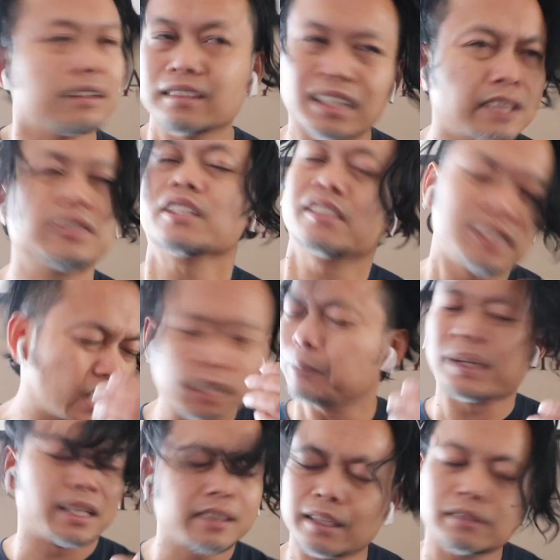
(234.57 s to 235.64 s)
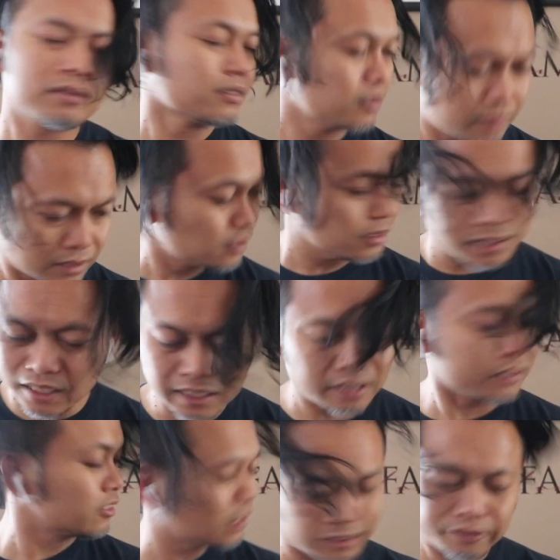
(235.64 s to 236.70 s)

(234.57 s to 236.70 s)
I'm just shaking my see, they're